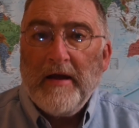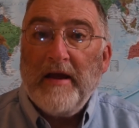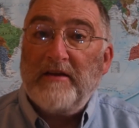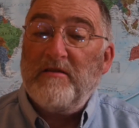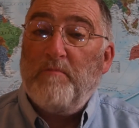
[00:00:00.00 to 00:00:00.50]

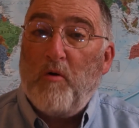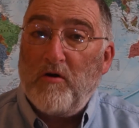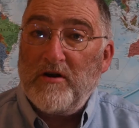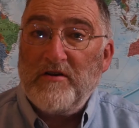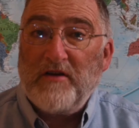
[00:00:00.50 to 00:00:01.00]
It's
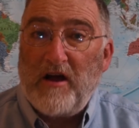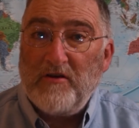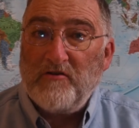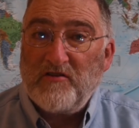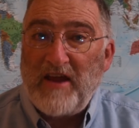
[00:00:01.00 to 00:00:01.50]
important to
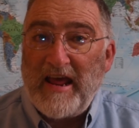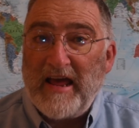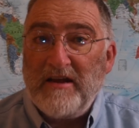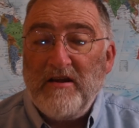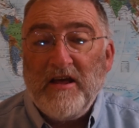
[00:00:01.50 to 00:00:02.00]

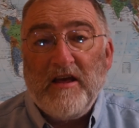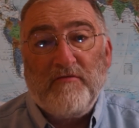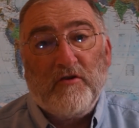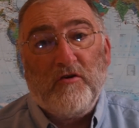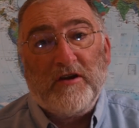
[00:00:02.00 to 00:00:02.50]
understand
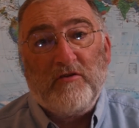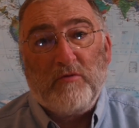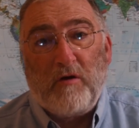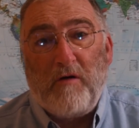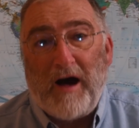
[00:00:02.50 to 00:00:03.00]
if you're going to
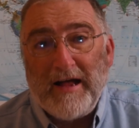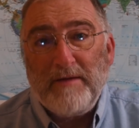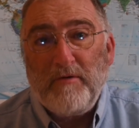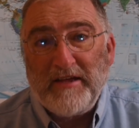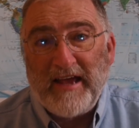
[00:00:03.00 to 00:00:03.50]

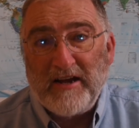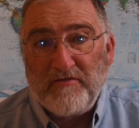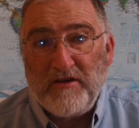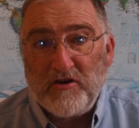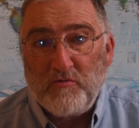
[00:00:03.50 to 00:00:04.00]
reliably catch
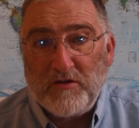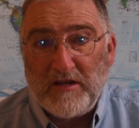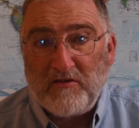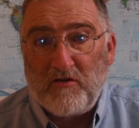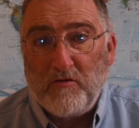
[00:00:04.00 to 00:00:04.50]
fish with
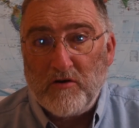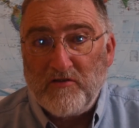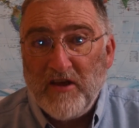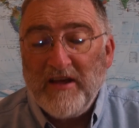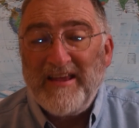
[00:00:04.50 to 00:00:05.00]
these
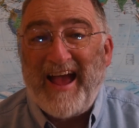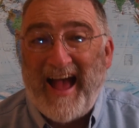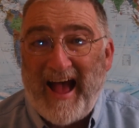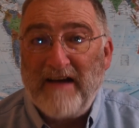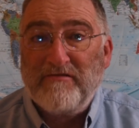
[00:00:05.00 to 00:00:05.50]
lures, you
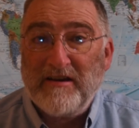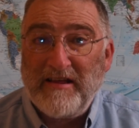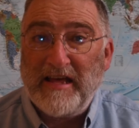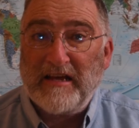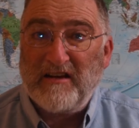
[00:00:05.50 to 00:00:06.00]
have to
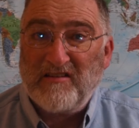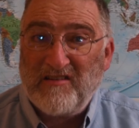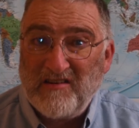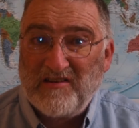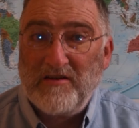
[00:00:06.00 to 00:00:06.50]
take a
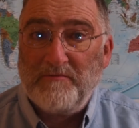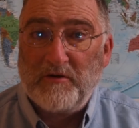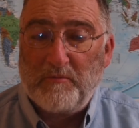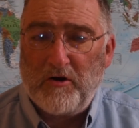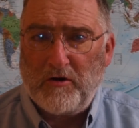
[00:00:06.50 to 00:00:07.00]
systems
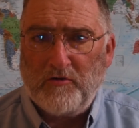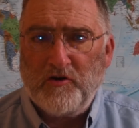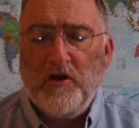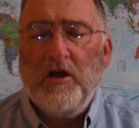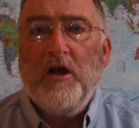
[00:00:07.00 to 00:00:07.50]

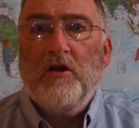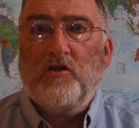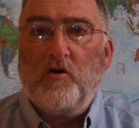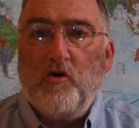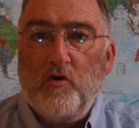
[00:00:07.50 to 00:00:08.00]
approach.
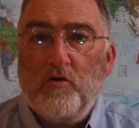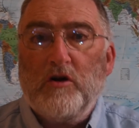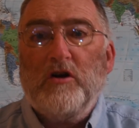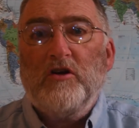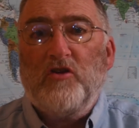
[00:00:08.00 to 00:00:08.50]
The
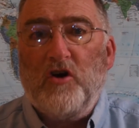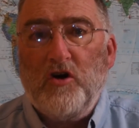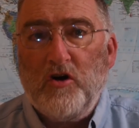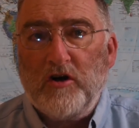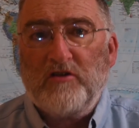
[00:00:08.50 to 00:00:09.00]
lure, the
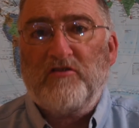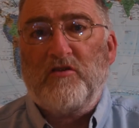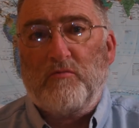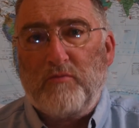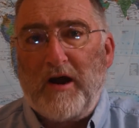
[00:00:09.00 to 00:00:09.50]
hooks,
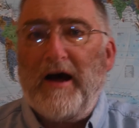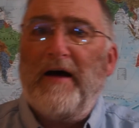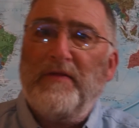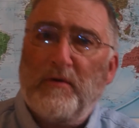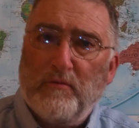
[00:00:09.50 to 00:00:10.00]
the
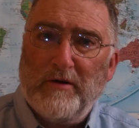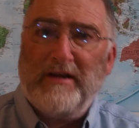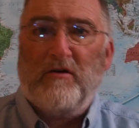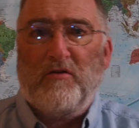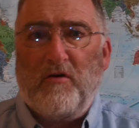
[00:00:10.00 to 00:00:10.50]
rod, the
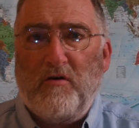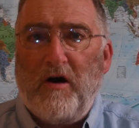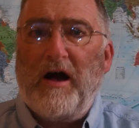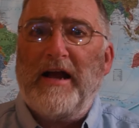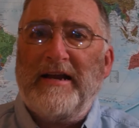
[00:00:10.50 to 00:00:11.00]
reel, the
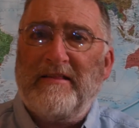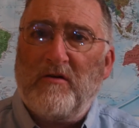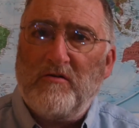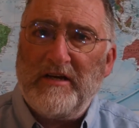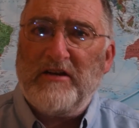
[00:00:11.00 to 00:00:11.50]
line, and
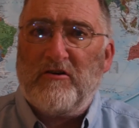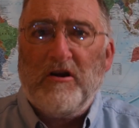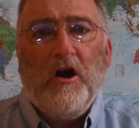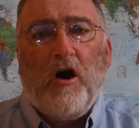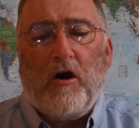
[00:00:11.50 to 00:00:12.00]
the
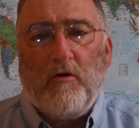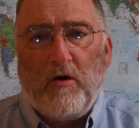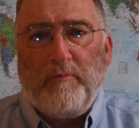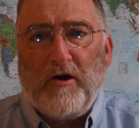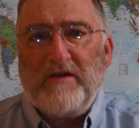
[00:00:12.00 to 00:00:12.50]
leader are
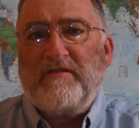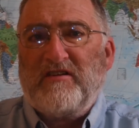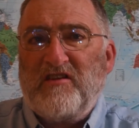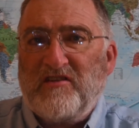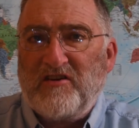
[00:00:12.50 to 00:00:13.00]
all part of a
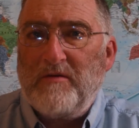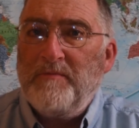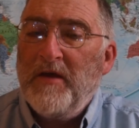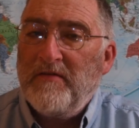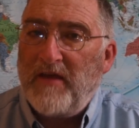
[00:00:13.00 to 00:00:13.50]
system
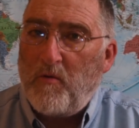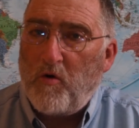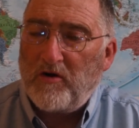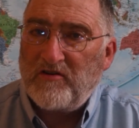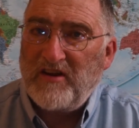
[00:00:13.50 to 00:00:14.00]
that
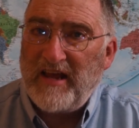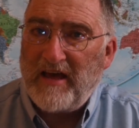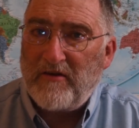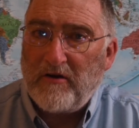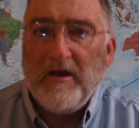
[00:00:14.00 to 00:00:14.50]
works
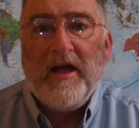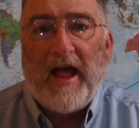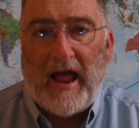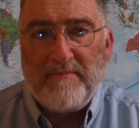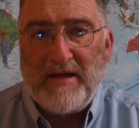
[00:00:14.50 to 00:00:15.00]
together
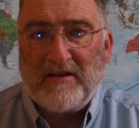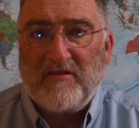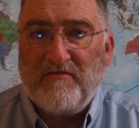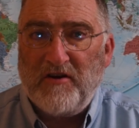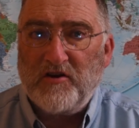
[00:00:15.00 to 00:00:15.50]
and makes
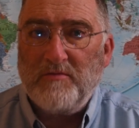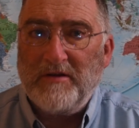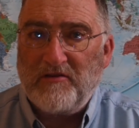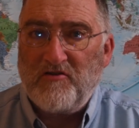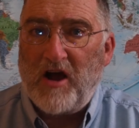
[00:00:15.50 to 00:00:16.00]
the
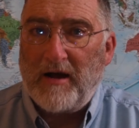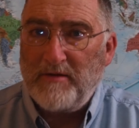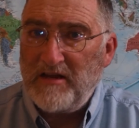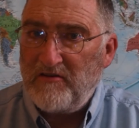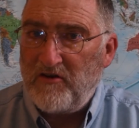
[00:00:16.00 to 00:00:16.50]
fisherman's job
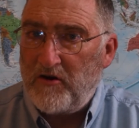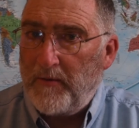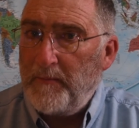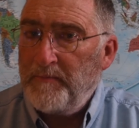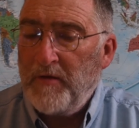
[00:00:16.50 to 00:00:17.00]

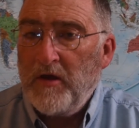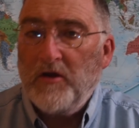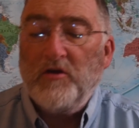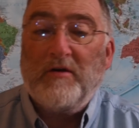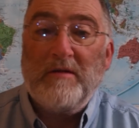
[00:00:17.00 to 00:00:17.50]
easier.
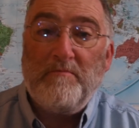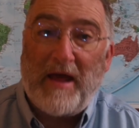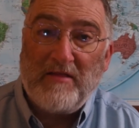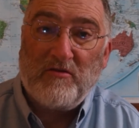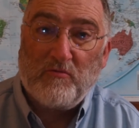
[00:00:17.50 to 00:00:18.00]
You can
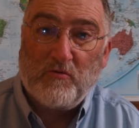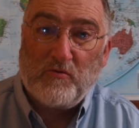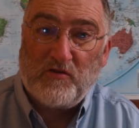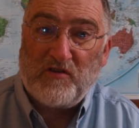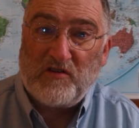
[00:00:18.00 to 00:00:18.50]
bend the
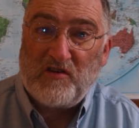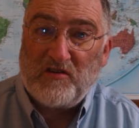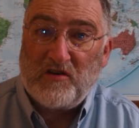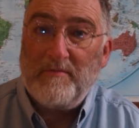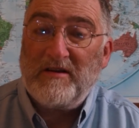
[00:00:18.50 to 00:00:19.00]
rules of the
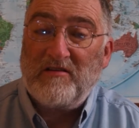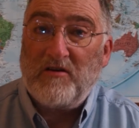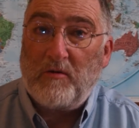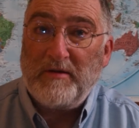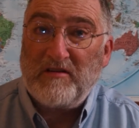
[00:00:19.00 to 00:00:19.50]
system and
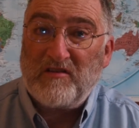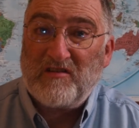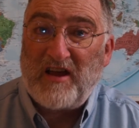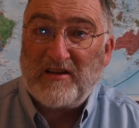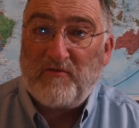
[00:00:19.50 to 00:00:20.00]
still be
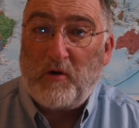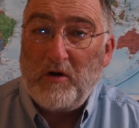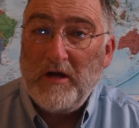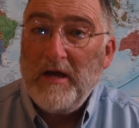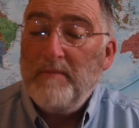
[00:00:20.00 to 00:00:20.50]

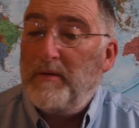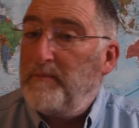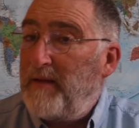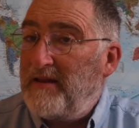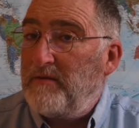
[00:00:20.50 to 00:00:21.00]
successful,
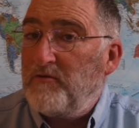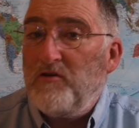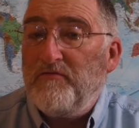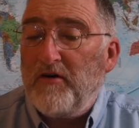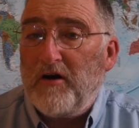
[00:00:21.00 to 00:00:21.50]
but bend them
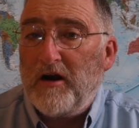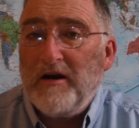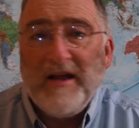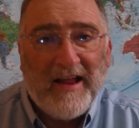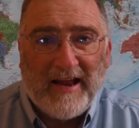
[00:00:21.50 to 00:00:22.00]
too
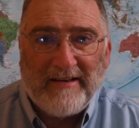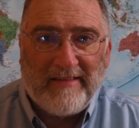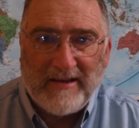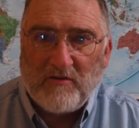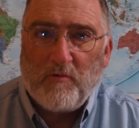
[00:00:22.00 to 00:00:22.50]
far and
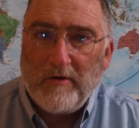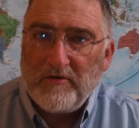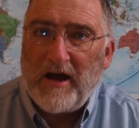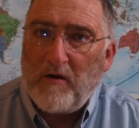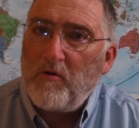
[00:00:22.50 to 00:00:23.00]
things will
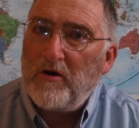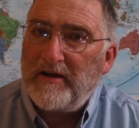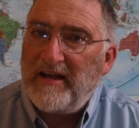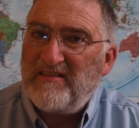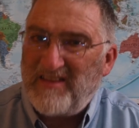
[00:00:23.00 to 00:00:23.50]
not
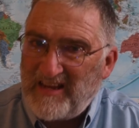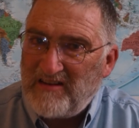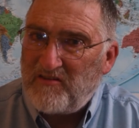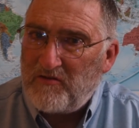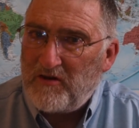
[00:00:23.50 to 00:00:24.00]
work as
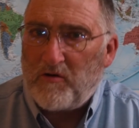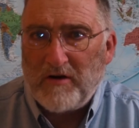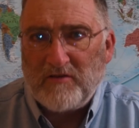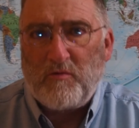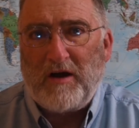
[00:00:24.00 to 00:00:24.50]
easily
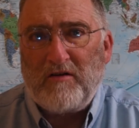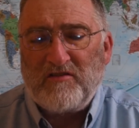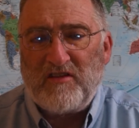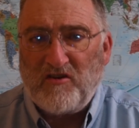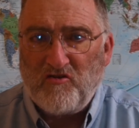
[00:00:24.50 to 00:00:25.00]
or as well
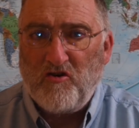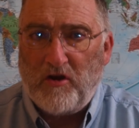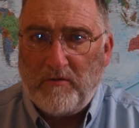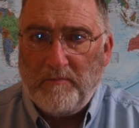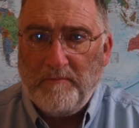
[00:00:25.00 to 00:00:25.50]
as they should.